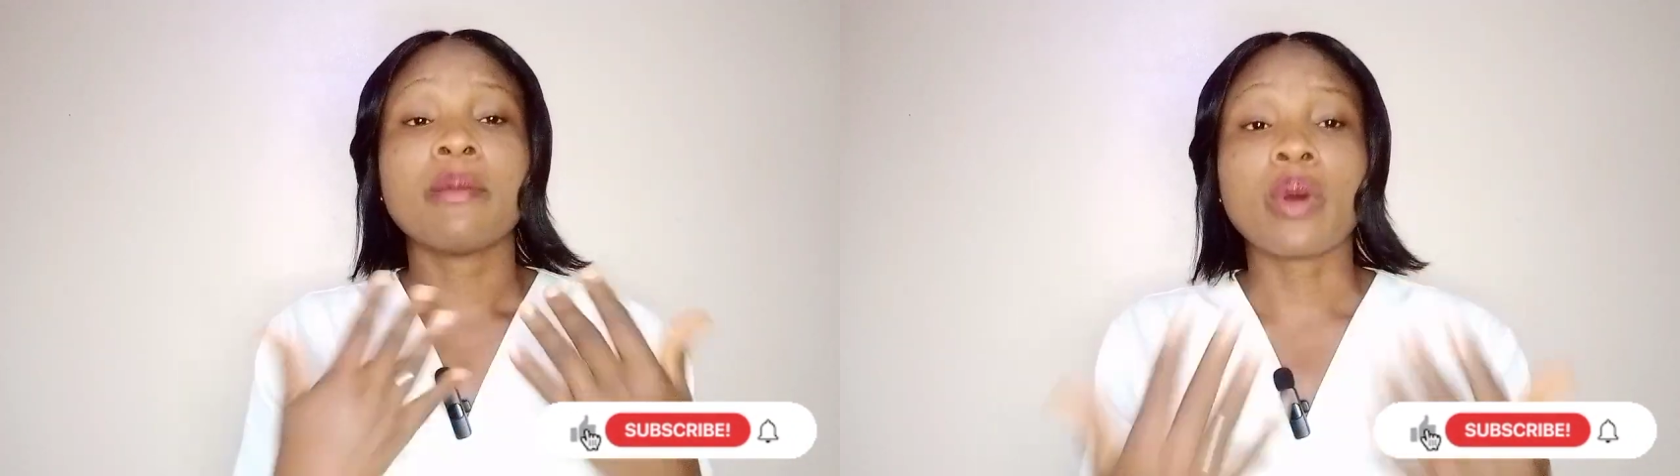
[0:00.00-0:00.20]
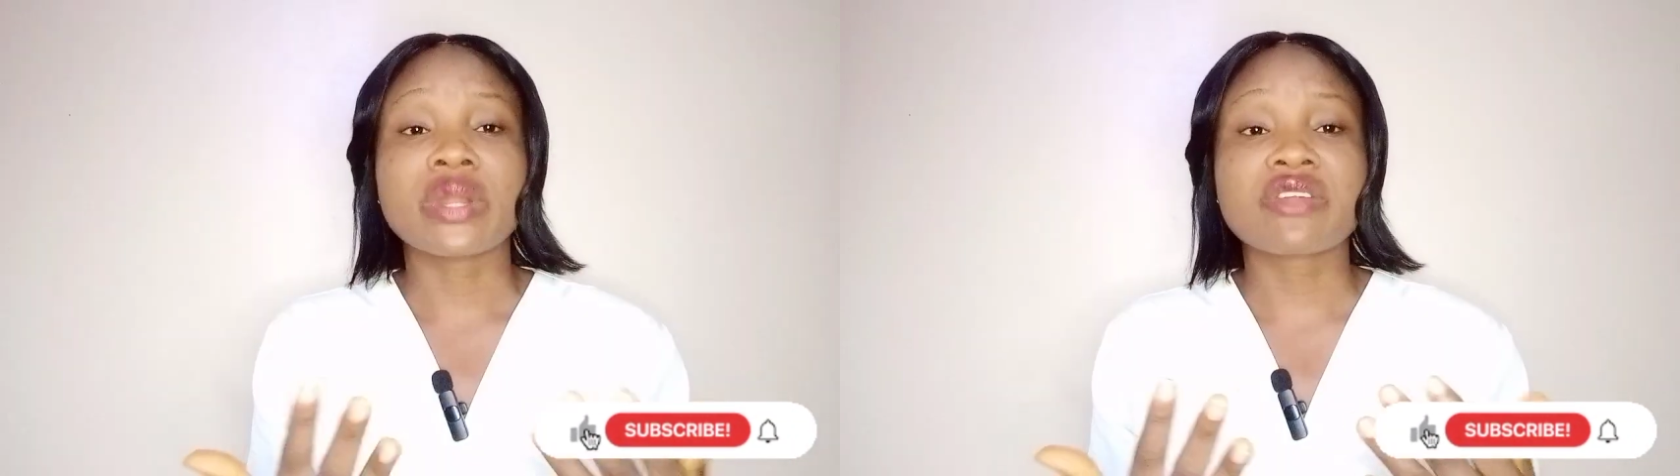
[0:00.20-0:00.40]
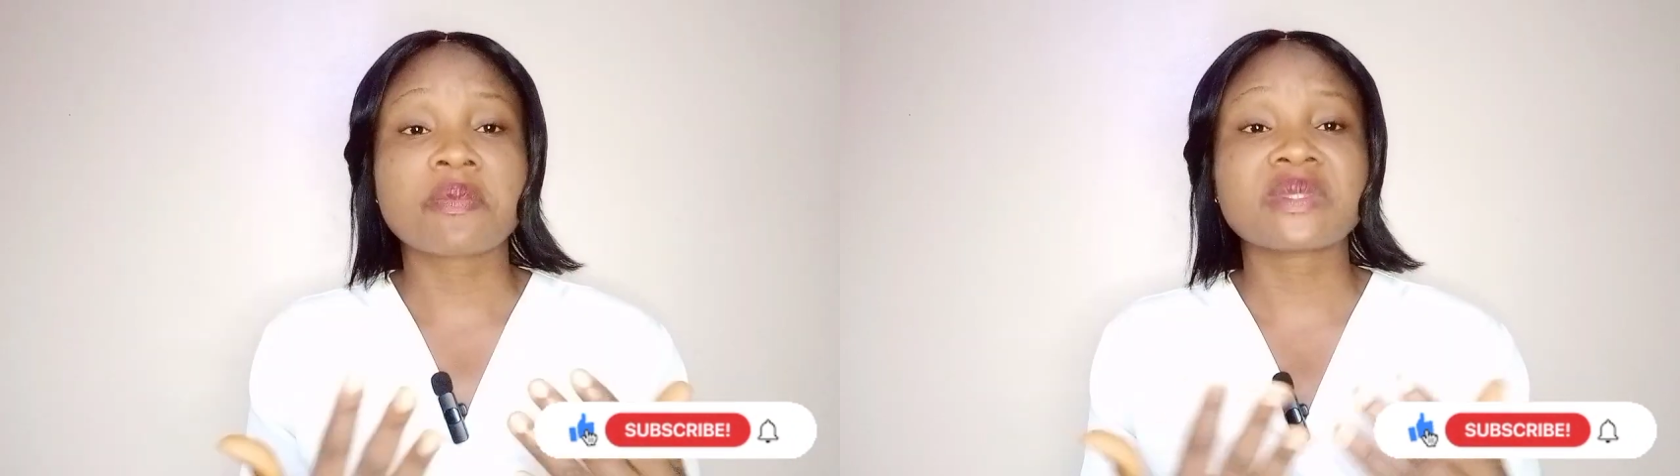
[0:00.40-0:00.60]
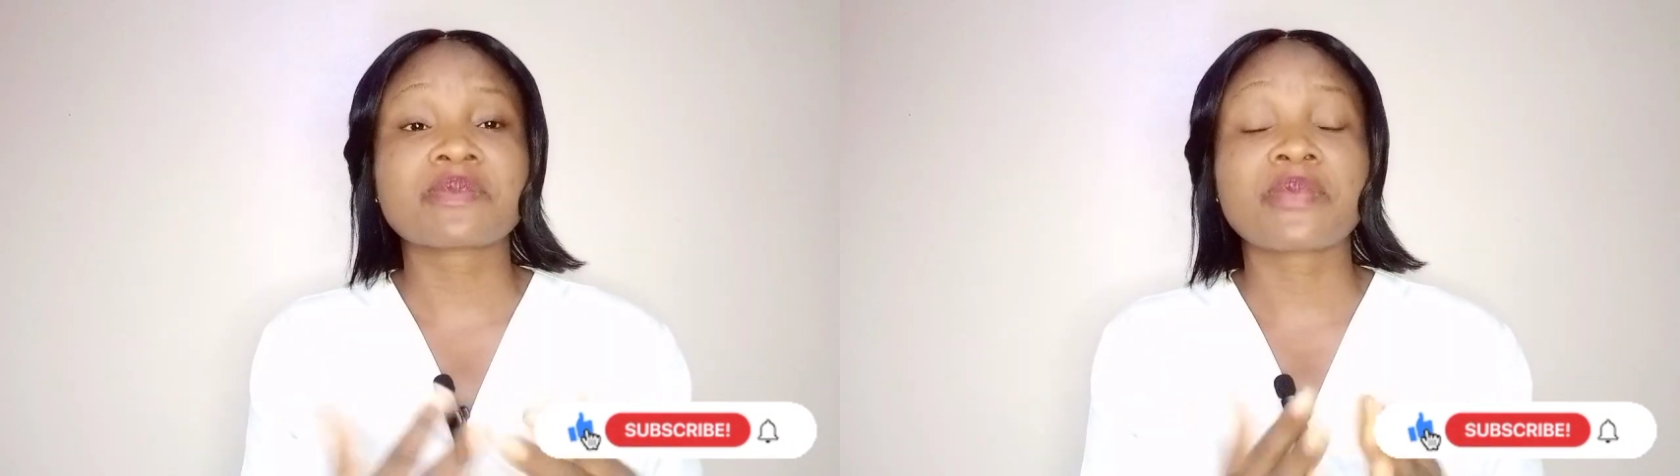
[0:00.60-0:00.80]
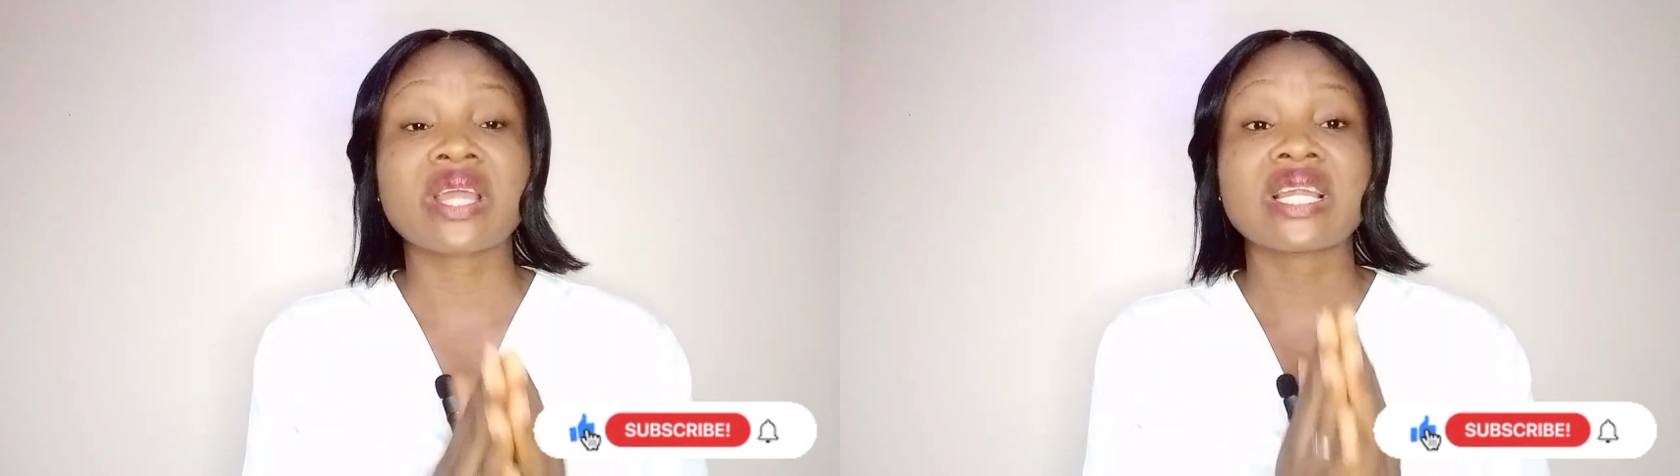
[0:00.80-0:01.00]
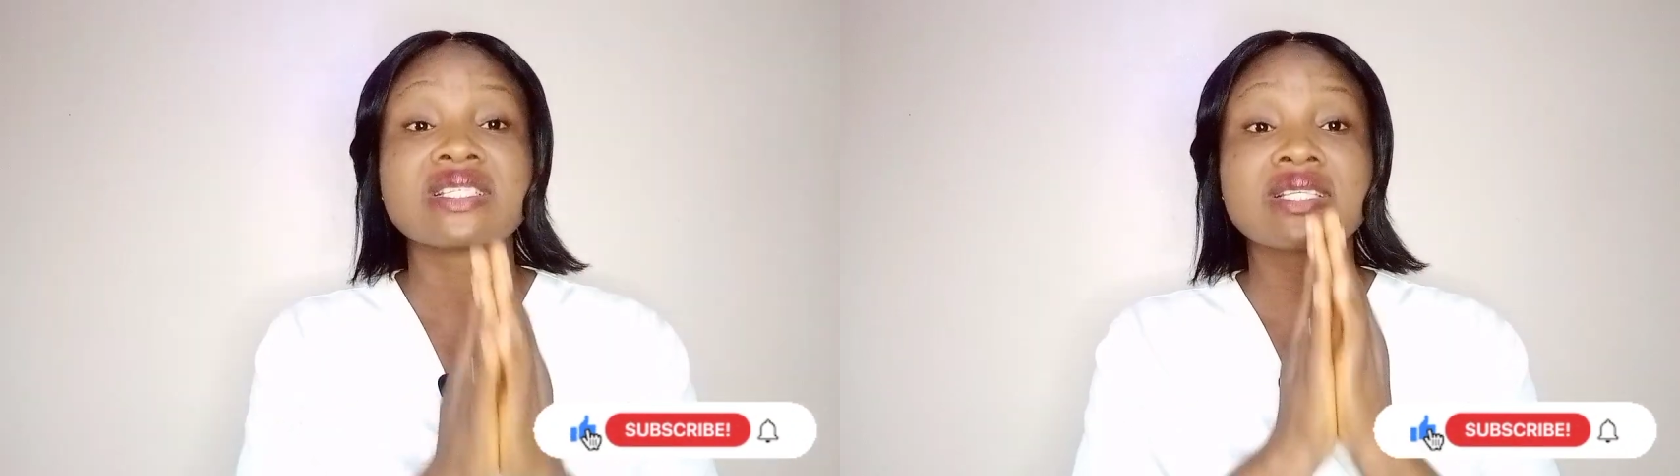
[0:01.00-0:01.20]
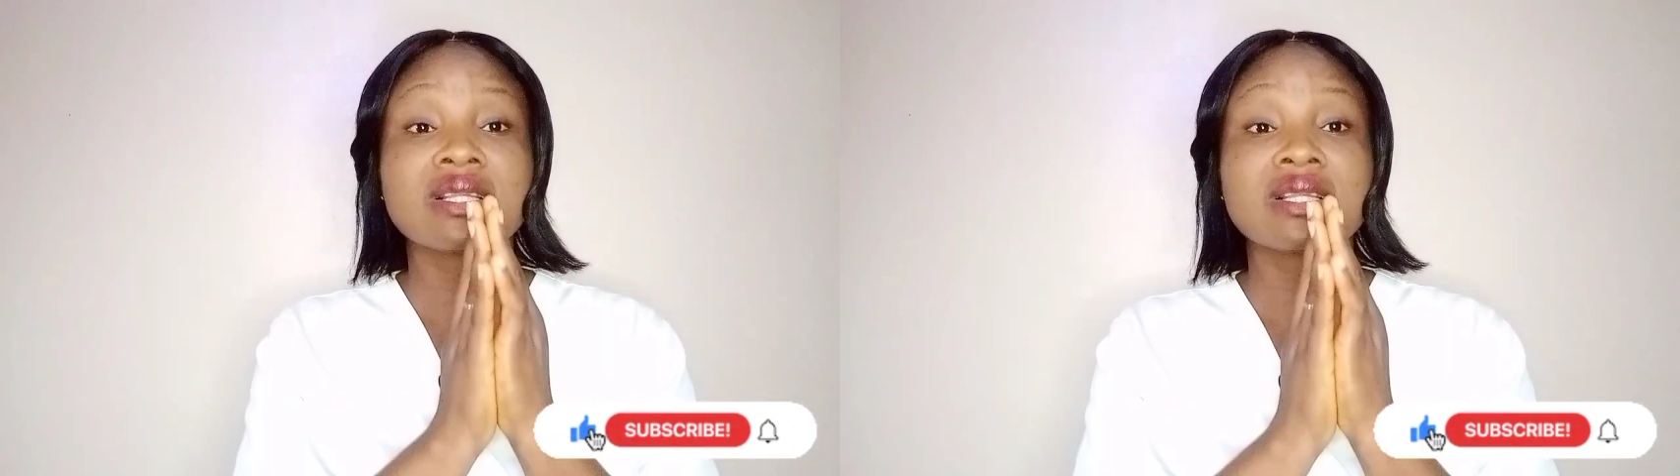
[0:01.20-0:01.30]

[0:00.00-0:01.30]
But with cryptic pregnancy,